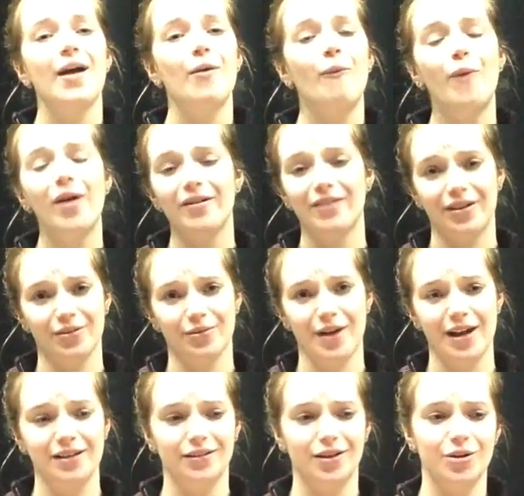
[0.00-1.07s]
wearing the
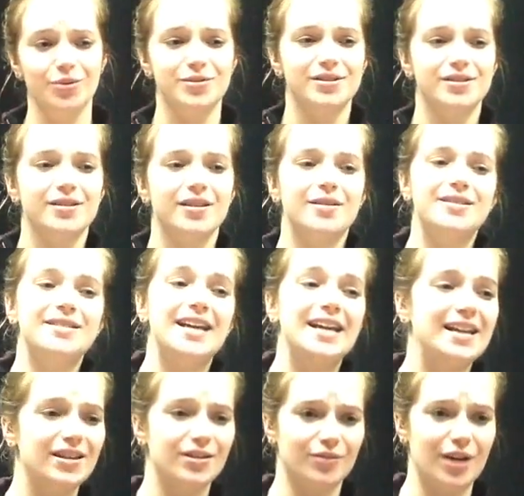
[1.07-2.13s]
right clothes,
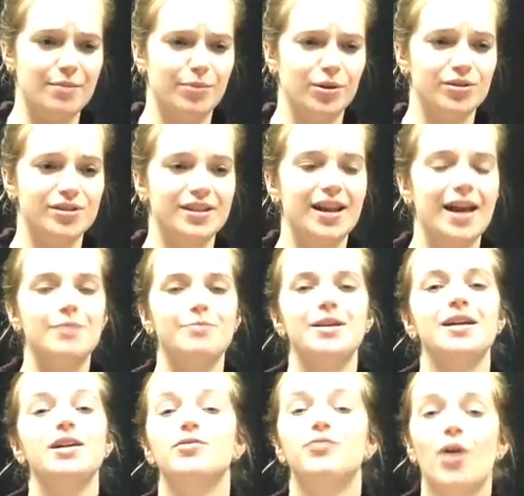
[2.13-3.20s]
dating the right person, and
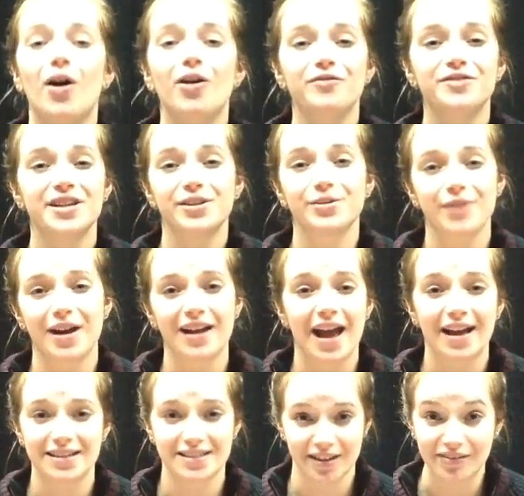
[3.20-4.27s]
being involved in the right
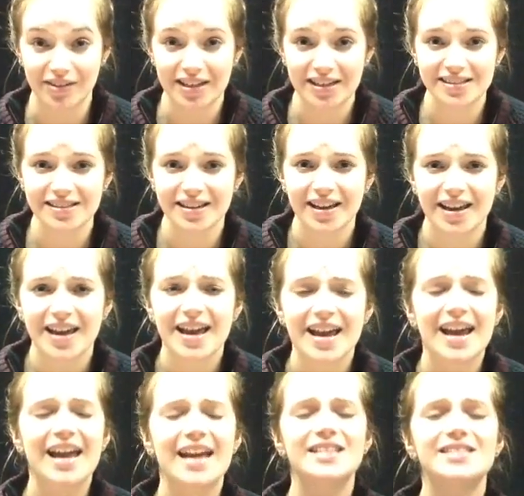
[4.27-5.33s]
activities,
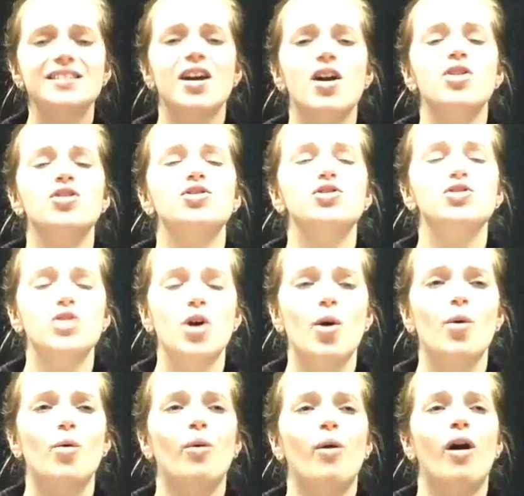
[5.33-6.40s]
it's
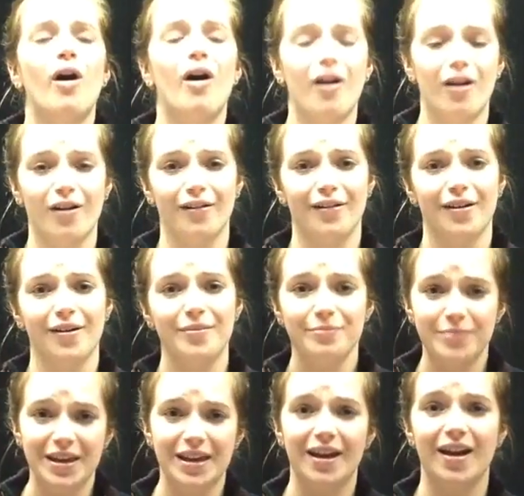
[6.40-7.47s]
so hard
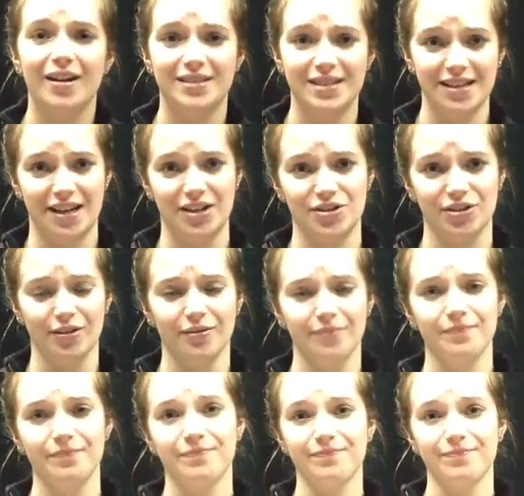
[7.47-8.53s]
being a teenager.
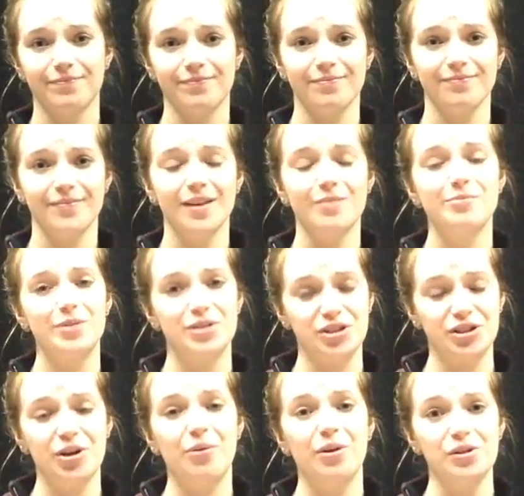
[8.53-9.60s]
But
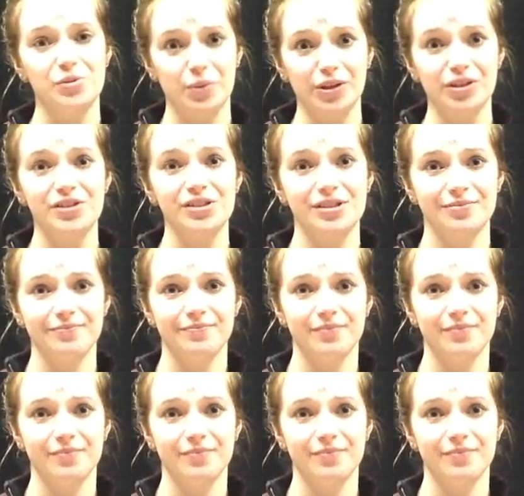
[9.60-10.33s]
you know what's worse?